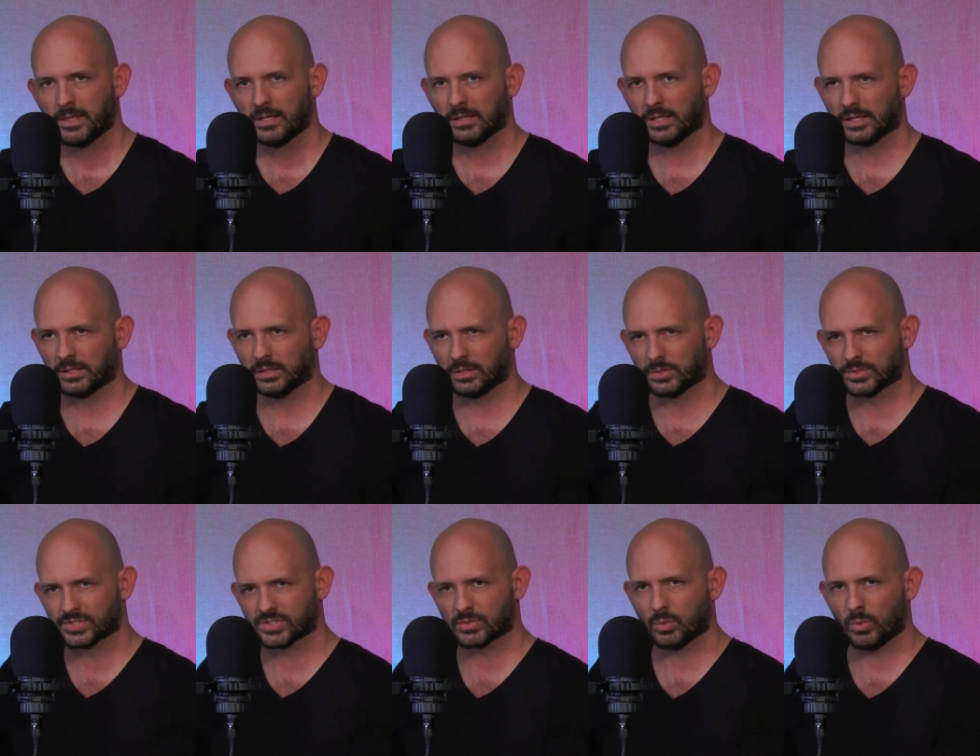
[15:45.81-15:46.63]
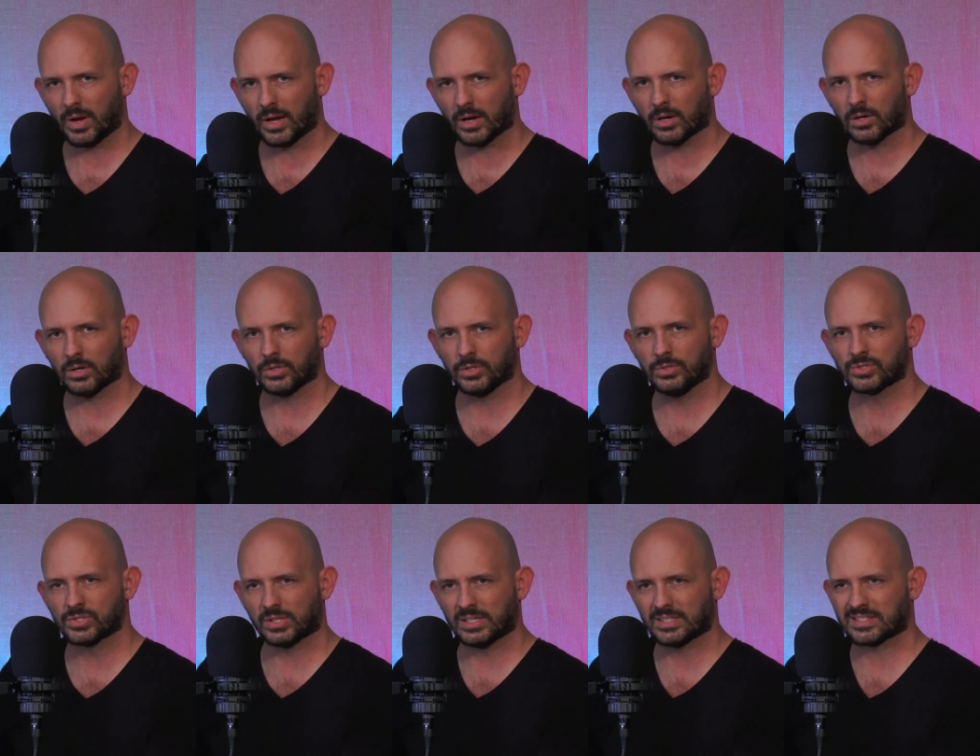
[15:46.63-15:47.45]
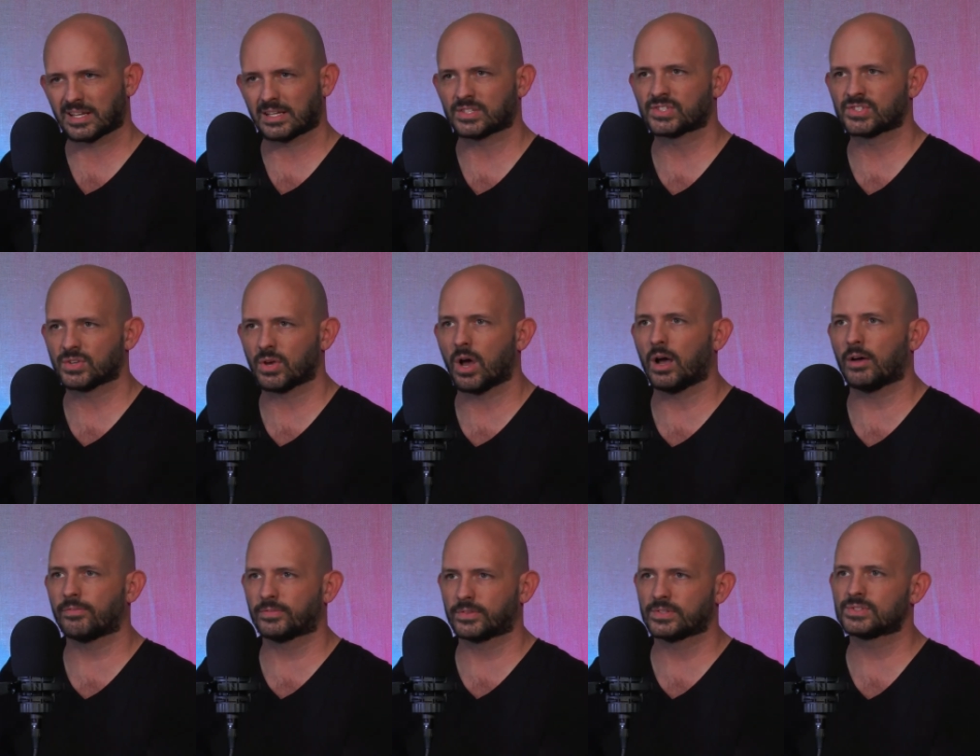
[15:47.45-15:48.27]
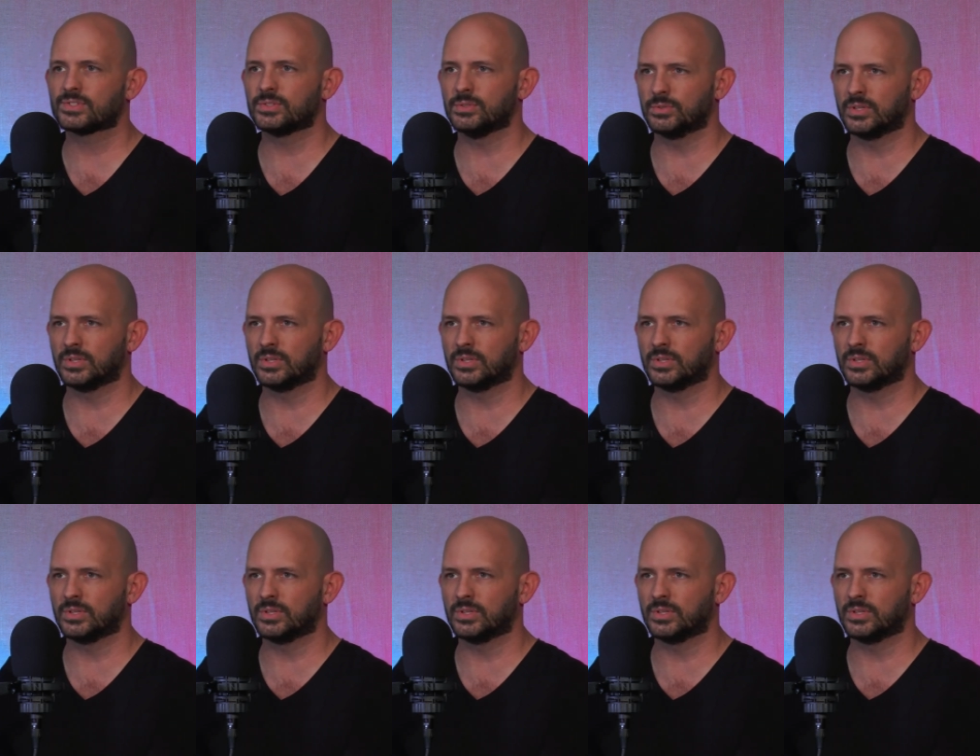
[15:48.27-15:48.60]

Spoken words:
Like a little square. Usually it's like a soft suitcase.